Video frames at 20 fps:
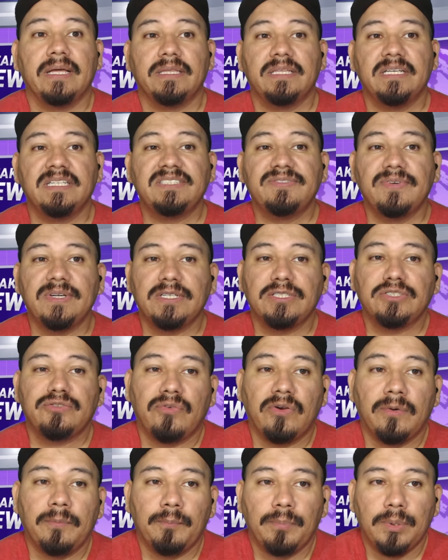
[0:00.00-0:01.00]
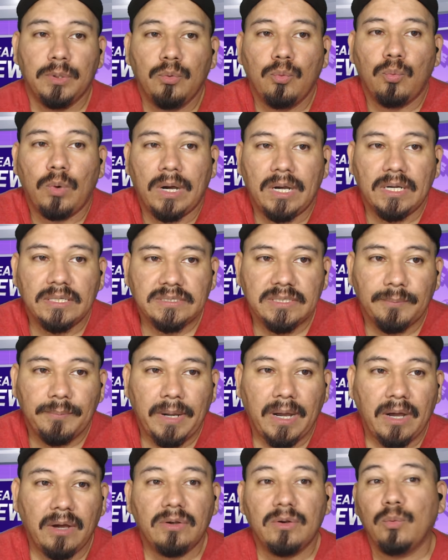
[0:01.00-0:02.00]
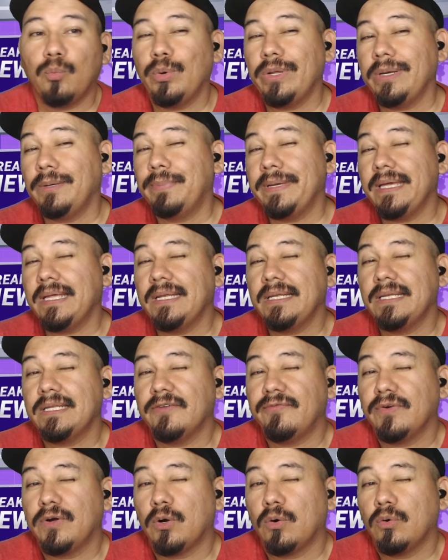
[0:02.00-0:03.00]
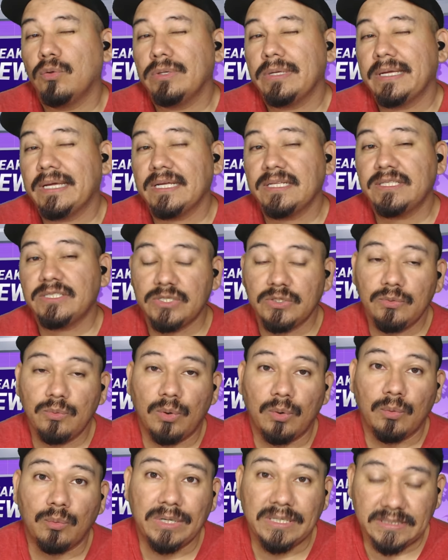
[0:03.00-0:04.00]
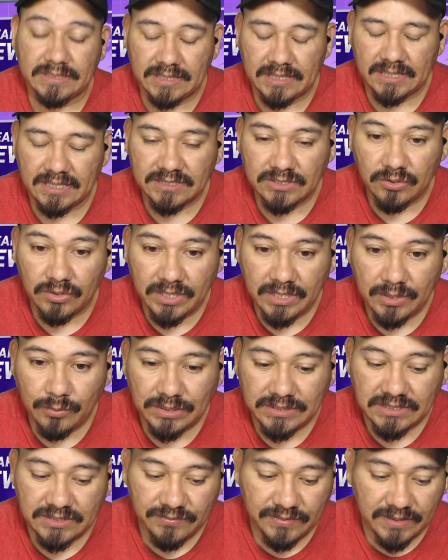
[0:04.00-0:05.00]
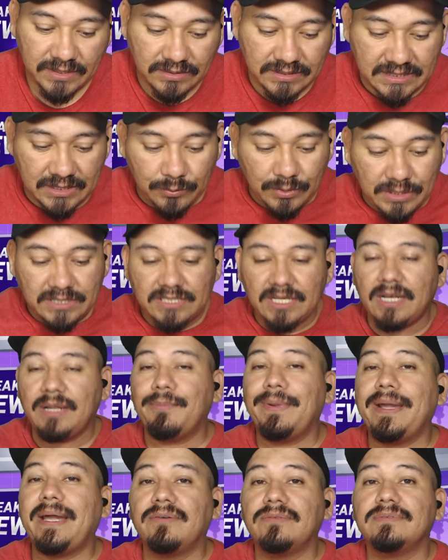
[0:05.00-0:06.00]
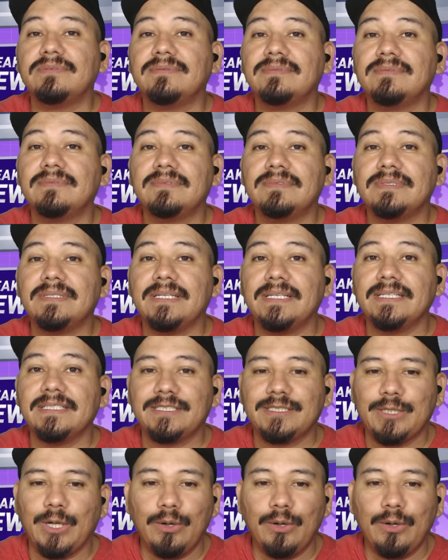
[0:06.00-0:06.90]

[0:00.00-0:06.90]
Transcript: This video is from Blue Watch about when being difficult gets you arrested. Let's go ahead and watch this video and see what it's all about. Let's